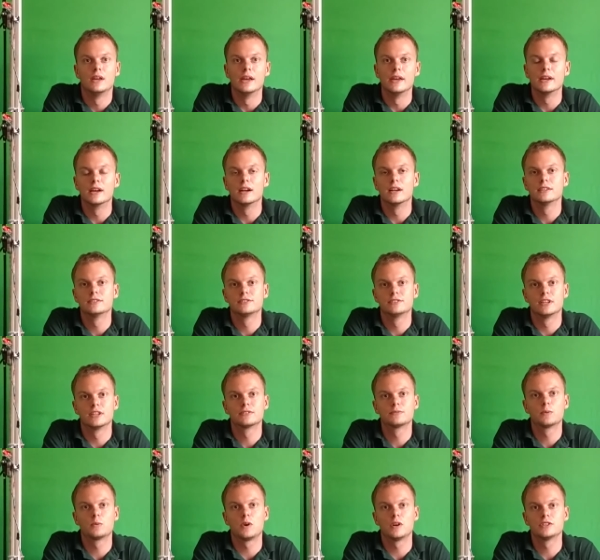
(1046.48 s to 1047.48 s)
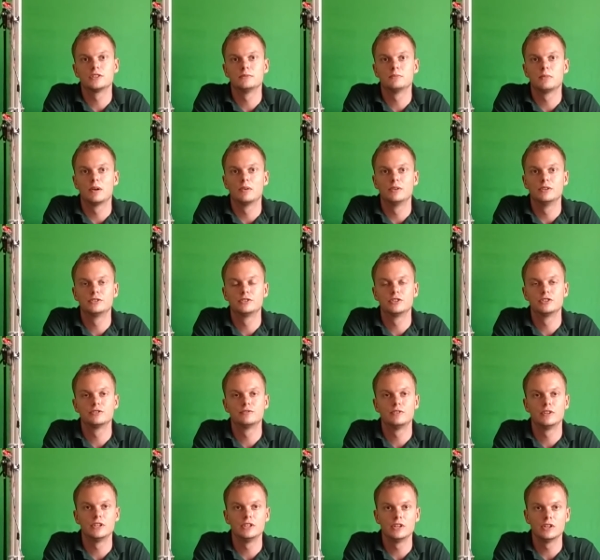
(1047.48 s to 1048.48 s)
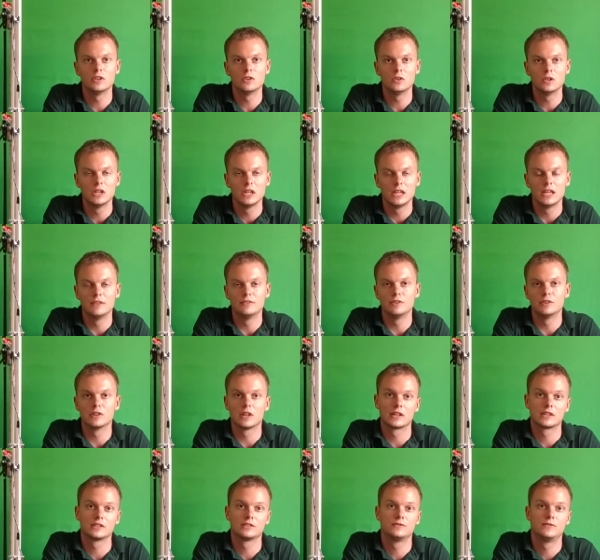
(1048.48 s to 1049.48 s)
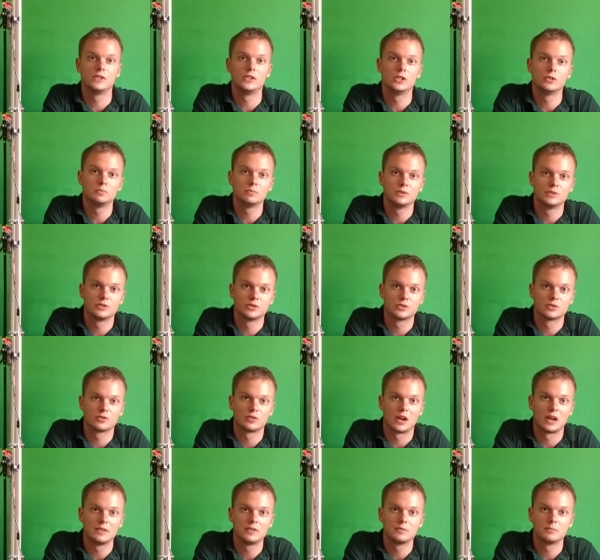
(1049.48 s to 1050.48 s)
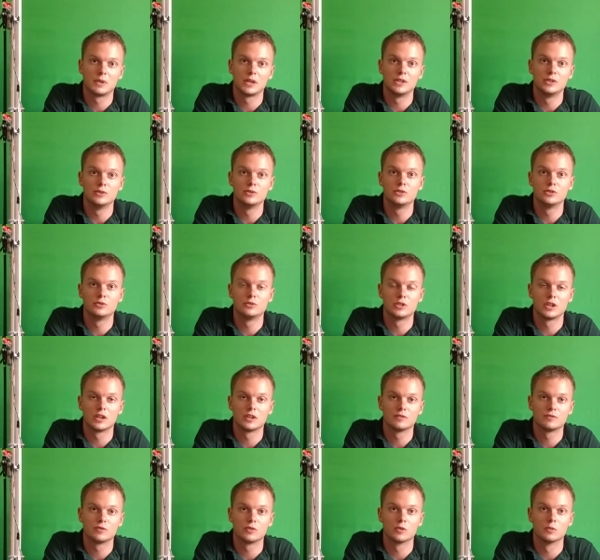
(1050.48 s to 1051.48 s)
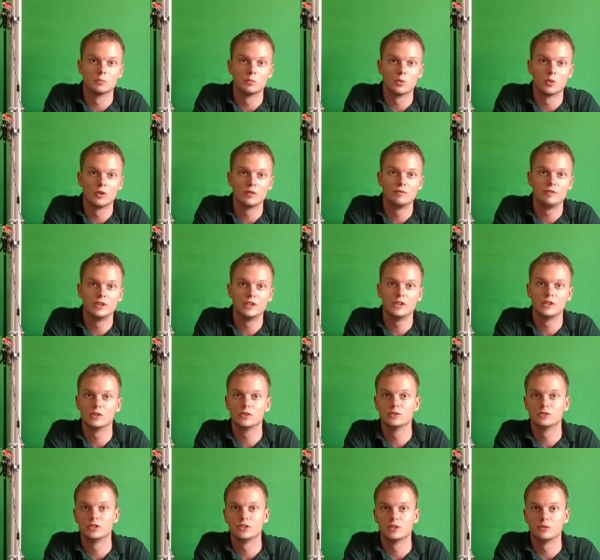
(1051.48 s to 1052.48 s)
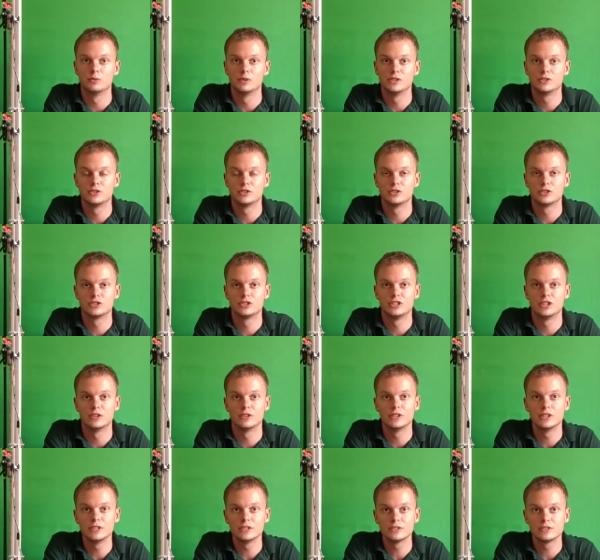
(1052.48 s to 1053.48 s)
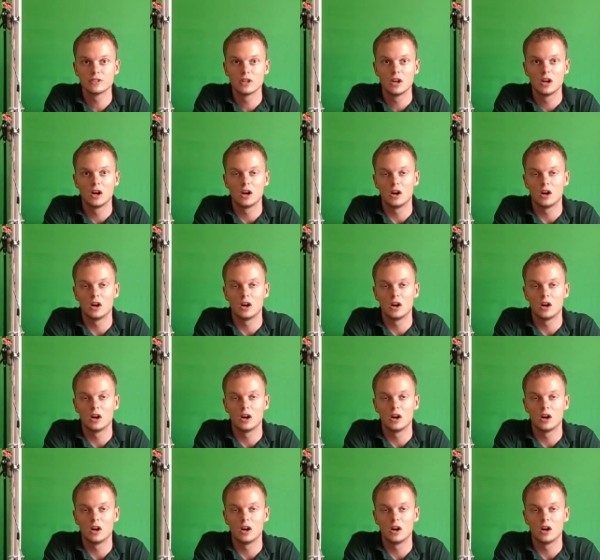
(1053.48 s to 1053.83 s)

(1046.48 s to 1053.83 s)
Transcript: Hey guys, thanks for watching my research video. If you like this video, please subscribe to my YouTube channel for more videos in the research series.